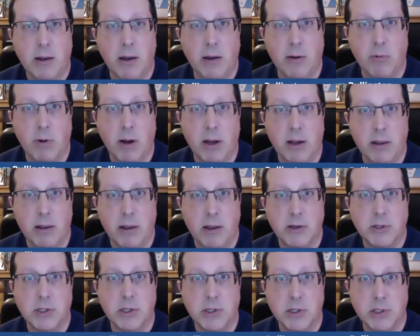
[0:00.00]

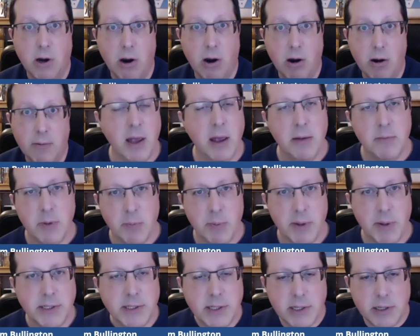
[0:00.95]
regulations are. But
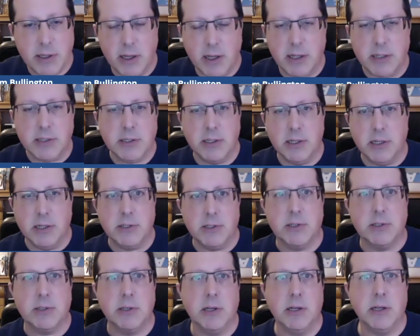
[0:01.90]
basically, it's
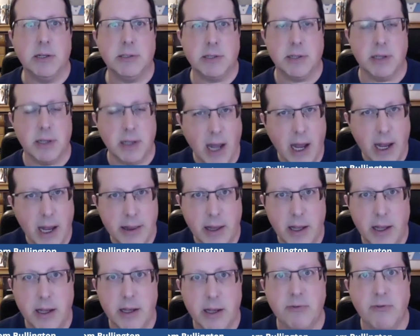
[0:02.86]
a
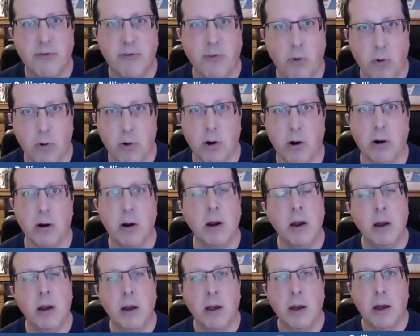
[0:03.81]
guideline for
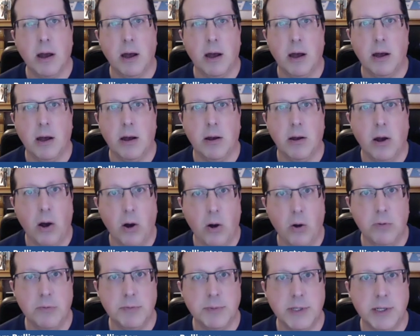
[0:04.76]

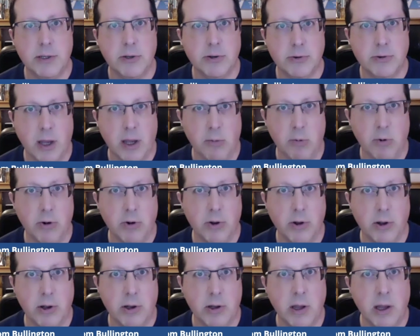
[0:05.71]
homes in your
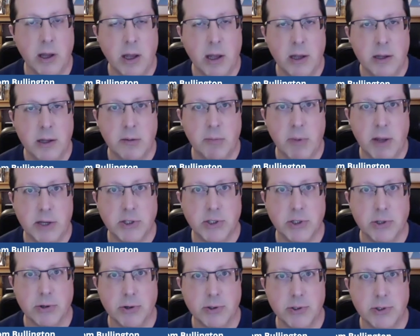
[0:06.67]
neighborhood to make
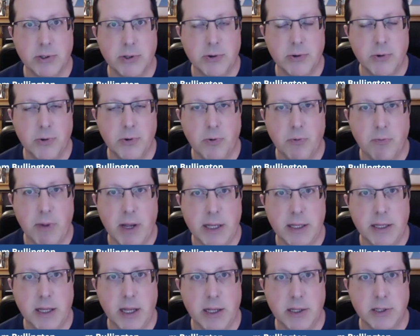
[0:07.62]
sure to
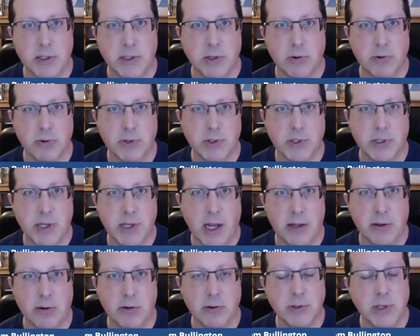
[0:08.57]
maintain certain
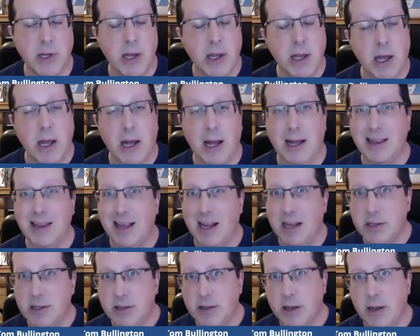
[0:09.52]
standards. A
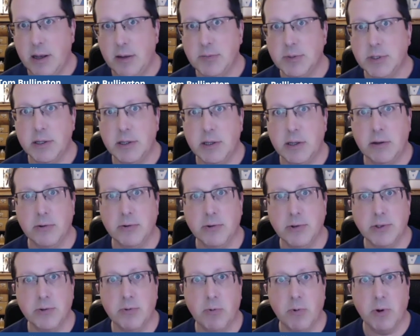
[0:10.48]
lot of times it
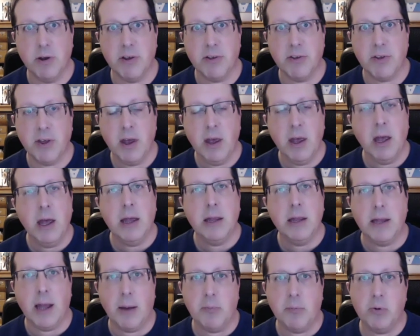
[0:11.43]
deals with
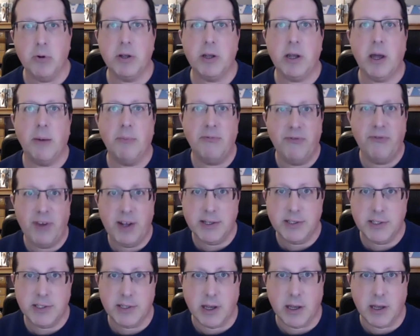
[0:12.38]
not putting up
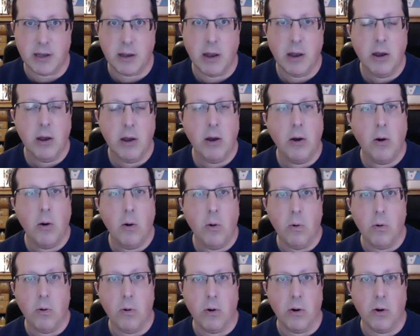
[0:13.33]
fencing
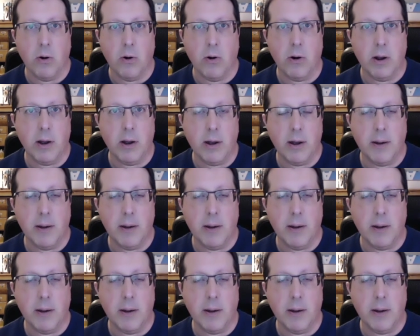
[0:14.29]
or